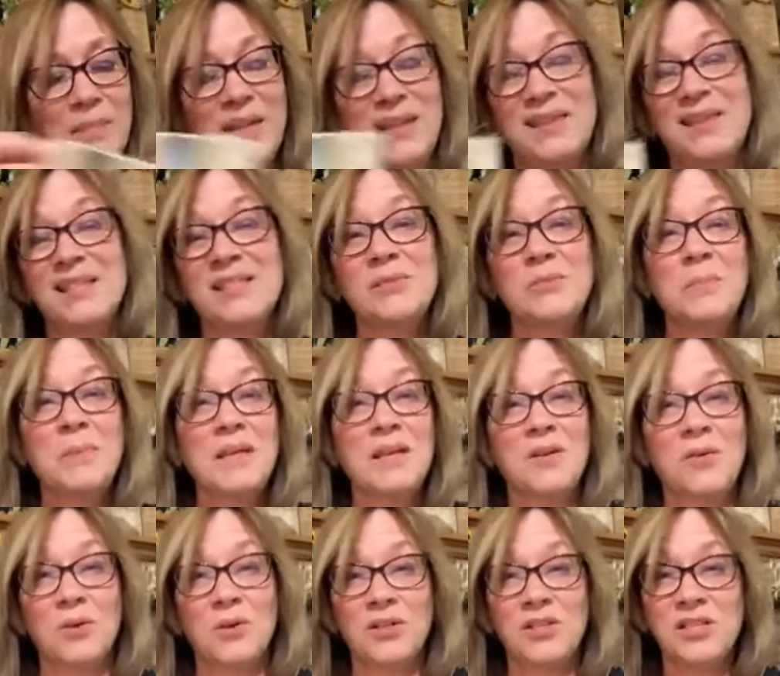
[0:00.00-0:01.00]
But this would be
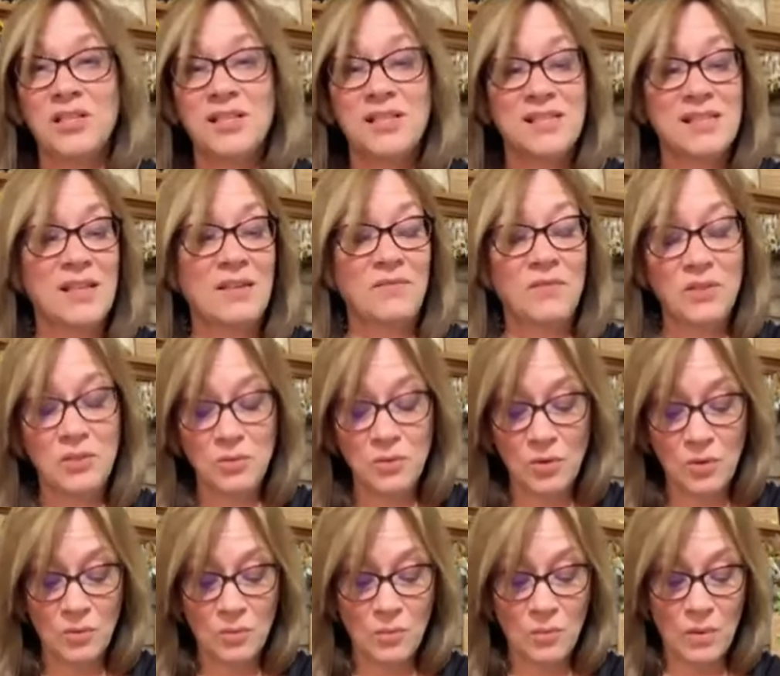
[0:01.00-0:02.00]
gorgeous. If you
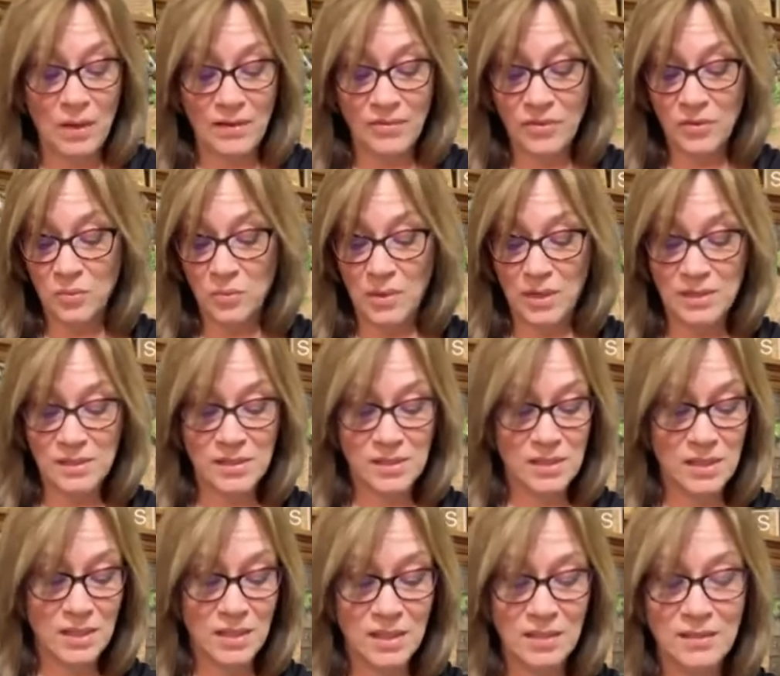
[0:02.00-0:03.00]
don't want the
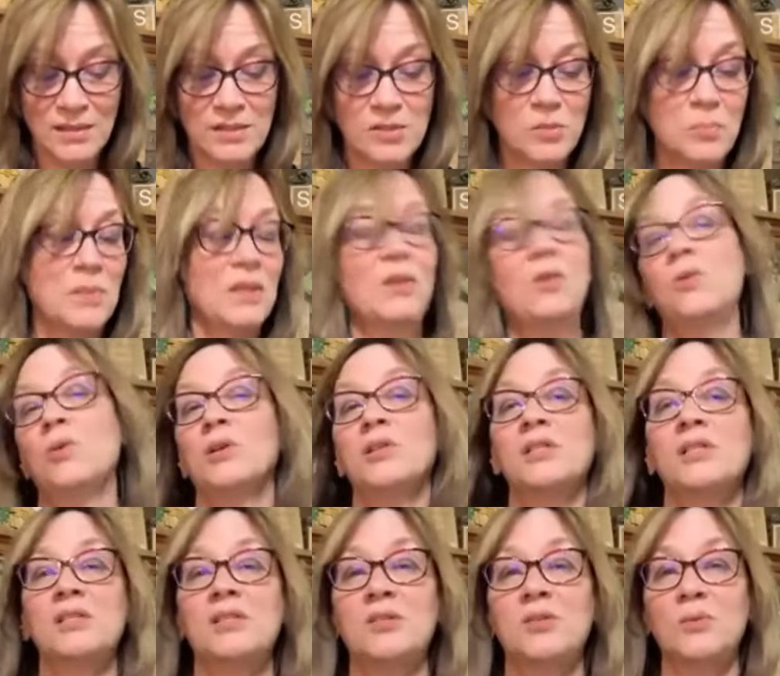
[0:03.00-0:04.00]
rustic, this would be
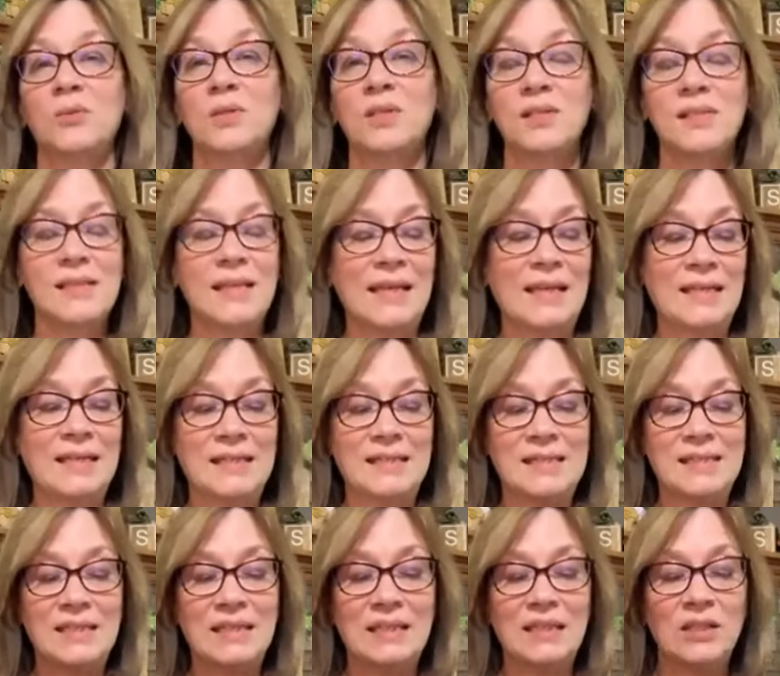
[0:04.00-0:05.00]
gorgeous. Do this like in a
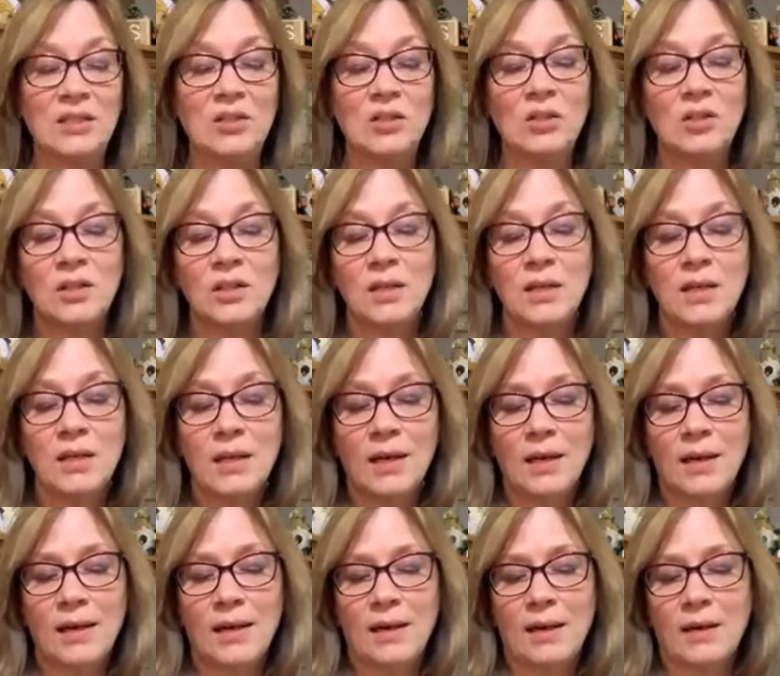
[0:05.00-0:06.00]
teal.
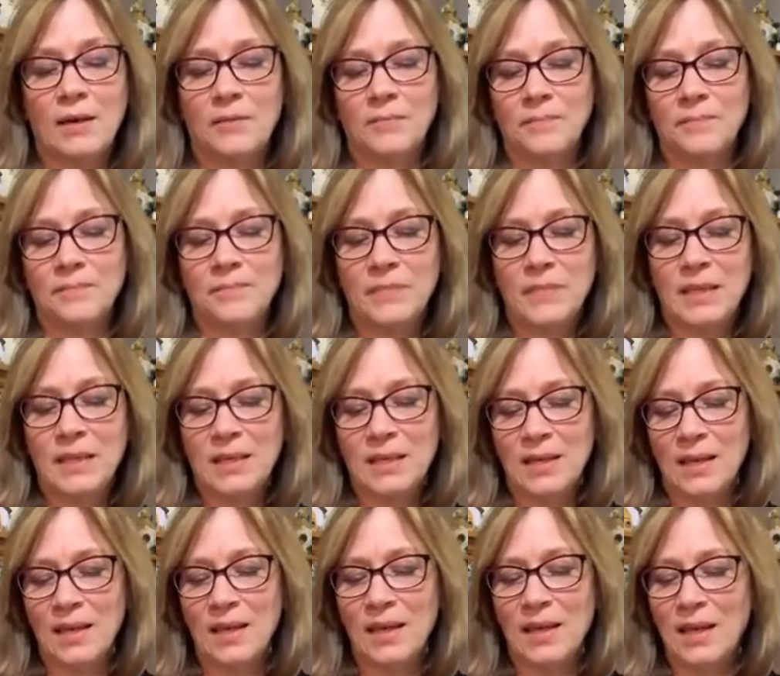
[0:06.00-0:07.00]
Um,
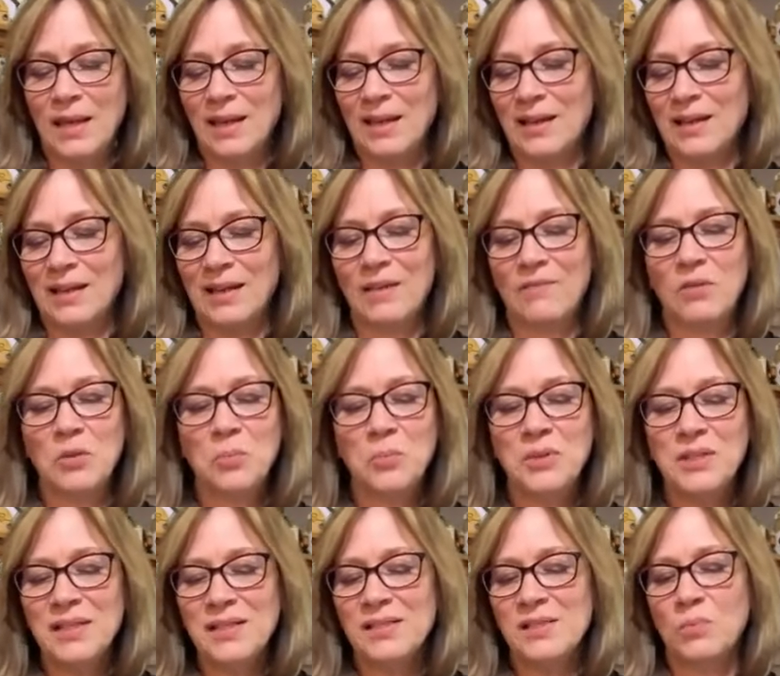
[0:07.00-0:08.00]
and if you
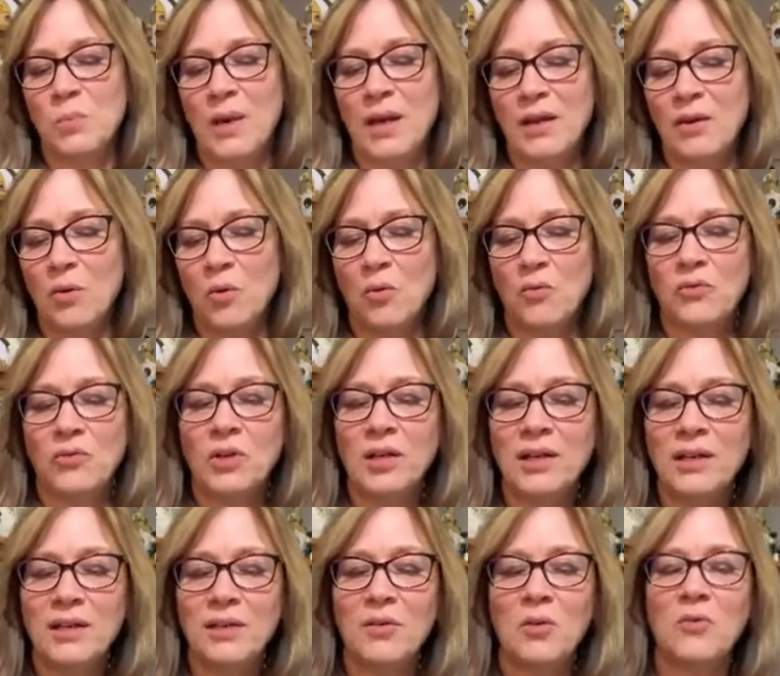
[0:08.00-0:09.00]
put this white over
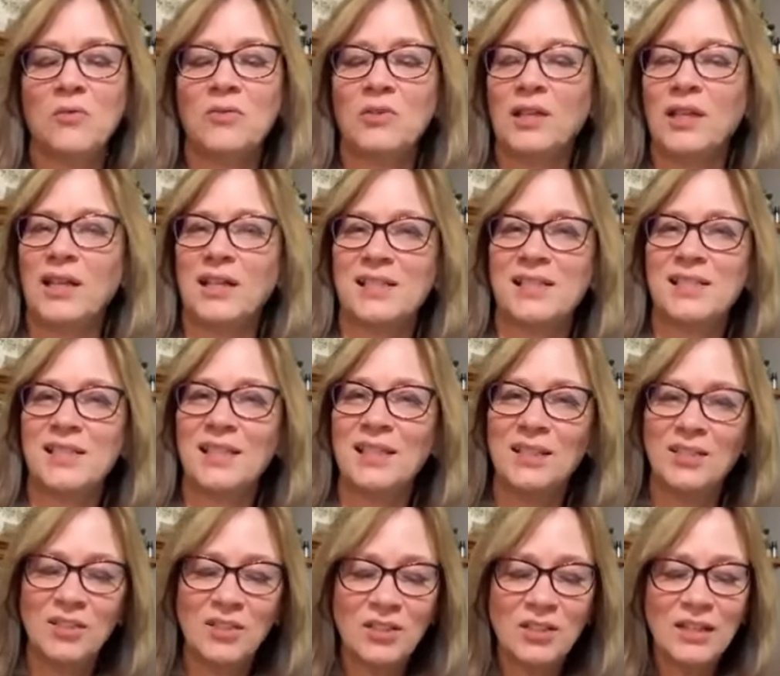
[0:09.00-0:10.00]
it, over like a
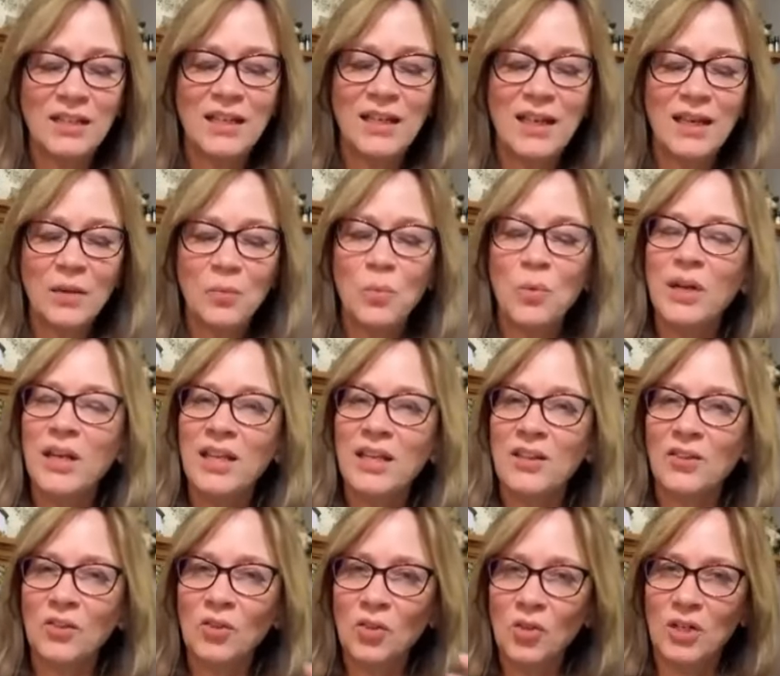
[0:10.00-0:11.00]
teal, it
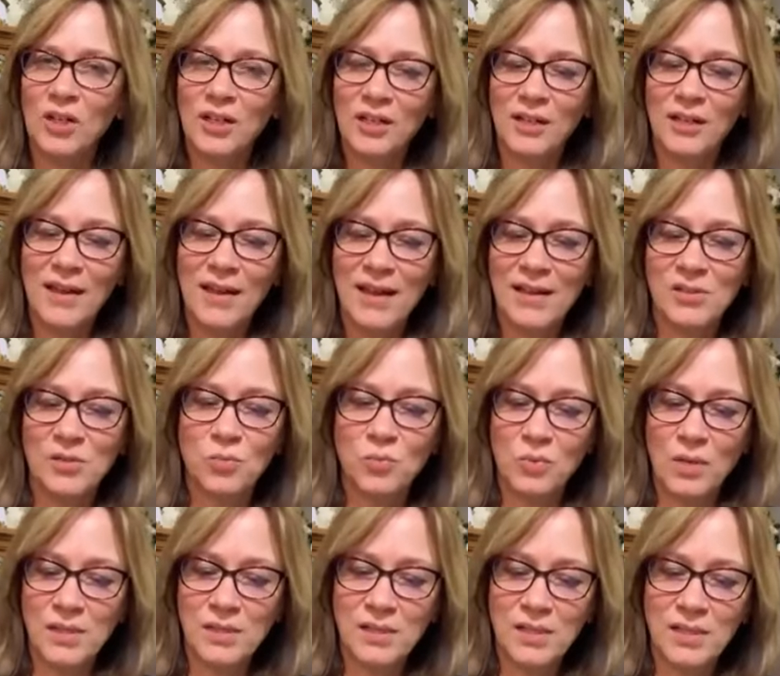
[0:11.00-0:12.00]
wouldn't look as
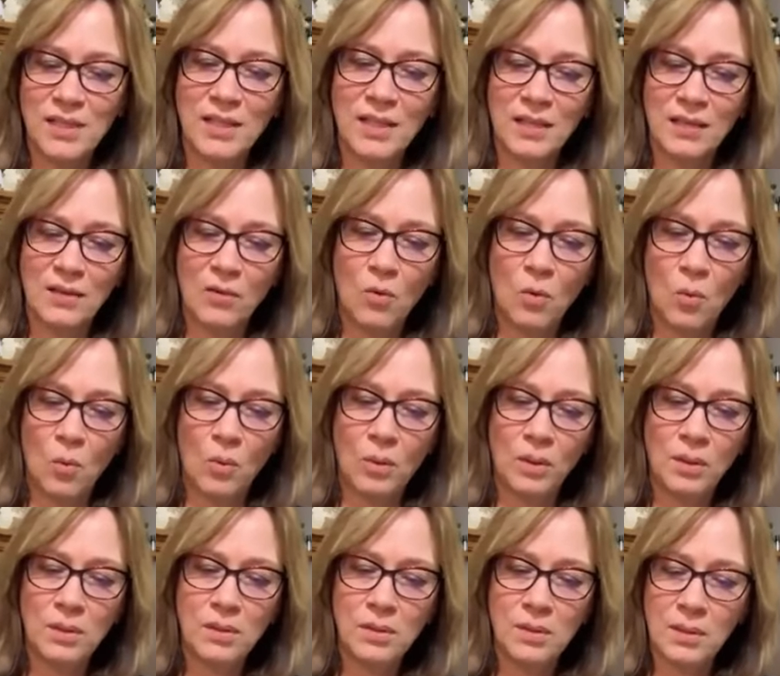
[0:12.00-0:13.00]
rustic and
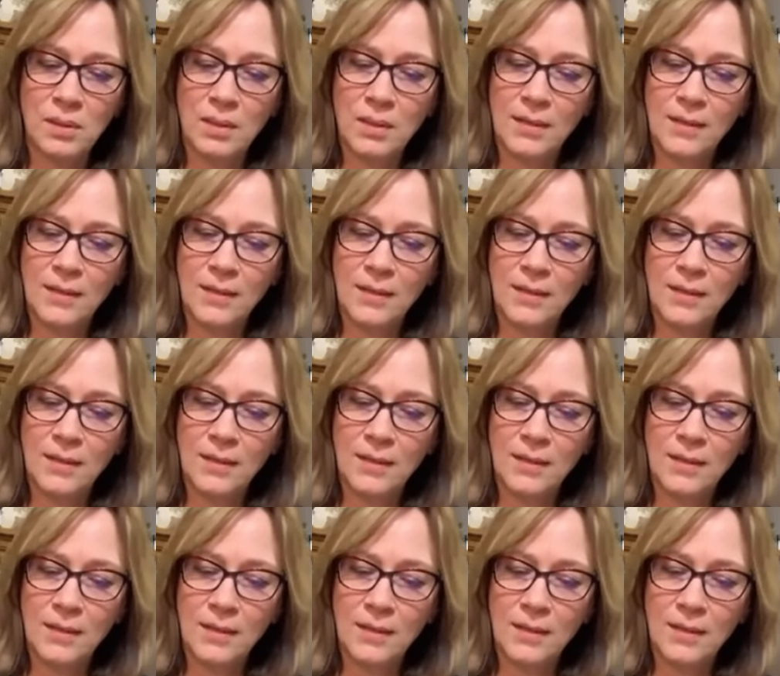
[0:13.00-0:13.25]
old